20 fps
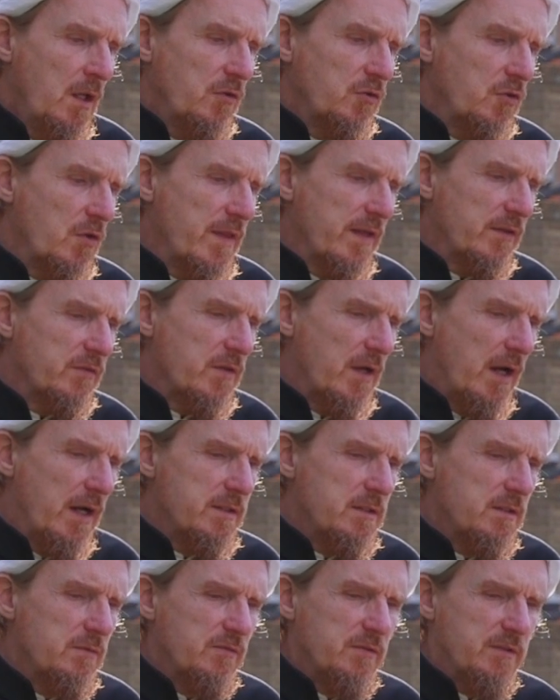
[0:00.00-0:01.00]
So that's the
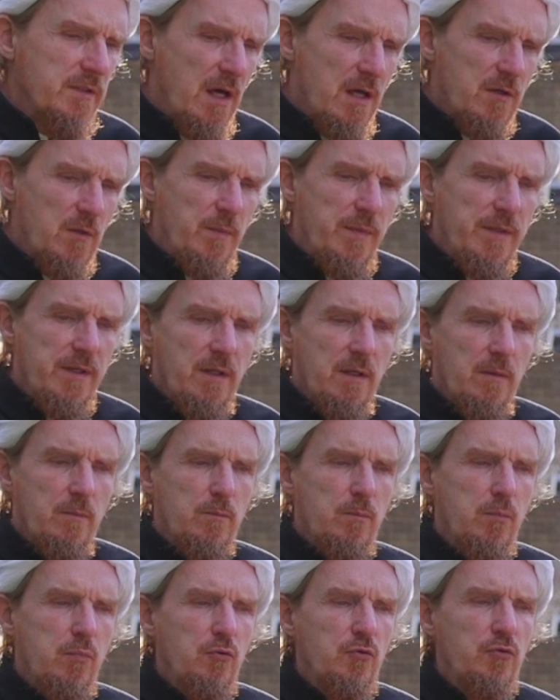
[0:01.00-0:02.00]
idea of tarbiyah,
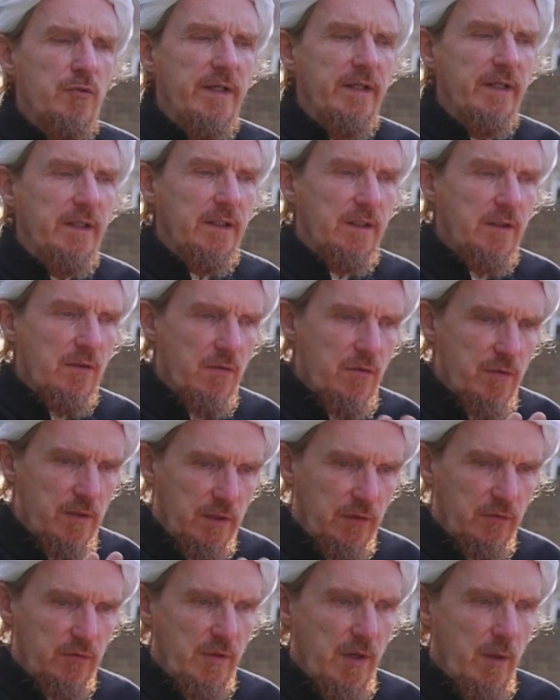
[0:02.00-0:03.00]
bringing
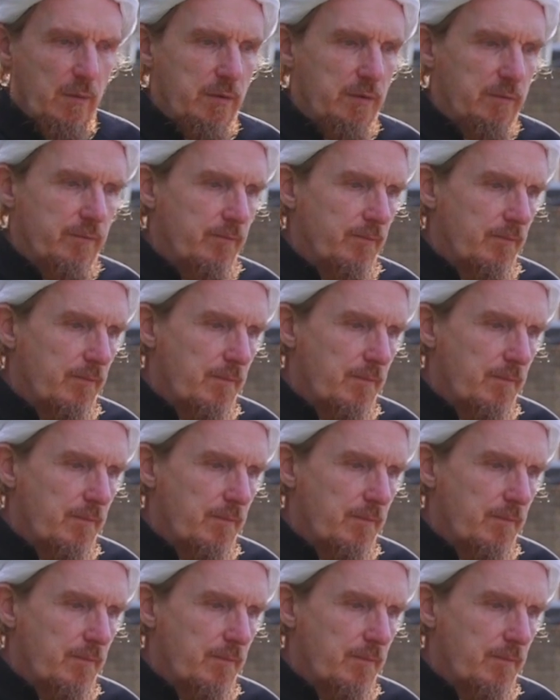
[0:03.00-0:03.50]
things up.